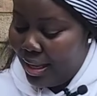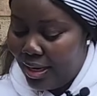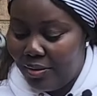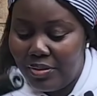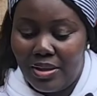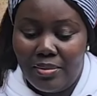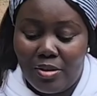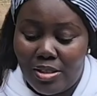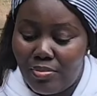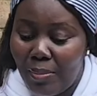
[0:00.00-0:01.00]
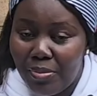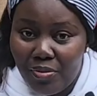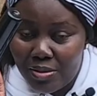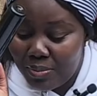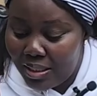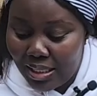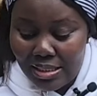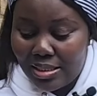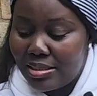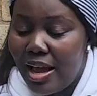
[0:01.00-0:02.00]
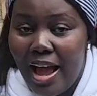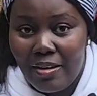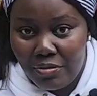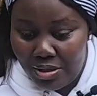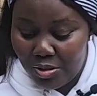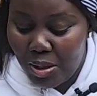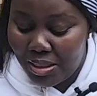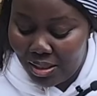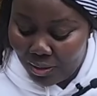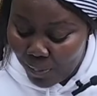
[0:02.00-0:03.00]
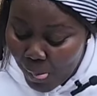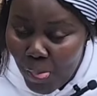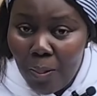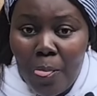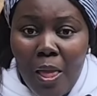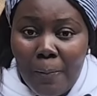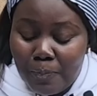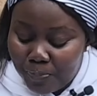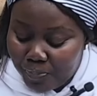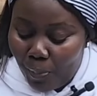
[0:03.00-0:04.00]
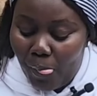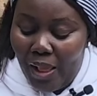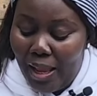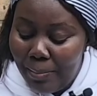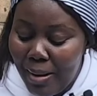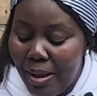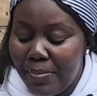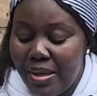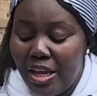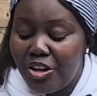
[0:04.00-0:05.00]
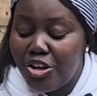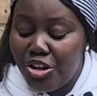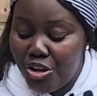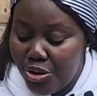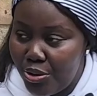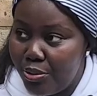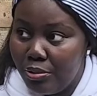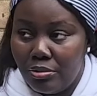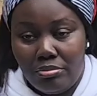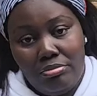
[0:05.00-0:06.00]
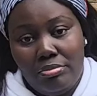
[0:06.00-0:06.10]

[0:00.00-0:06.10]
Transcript: I love it because my previous blender didn't have So I think it might be a new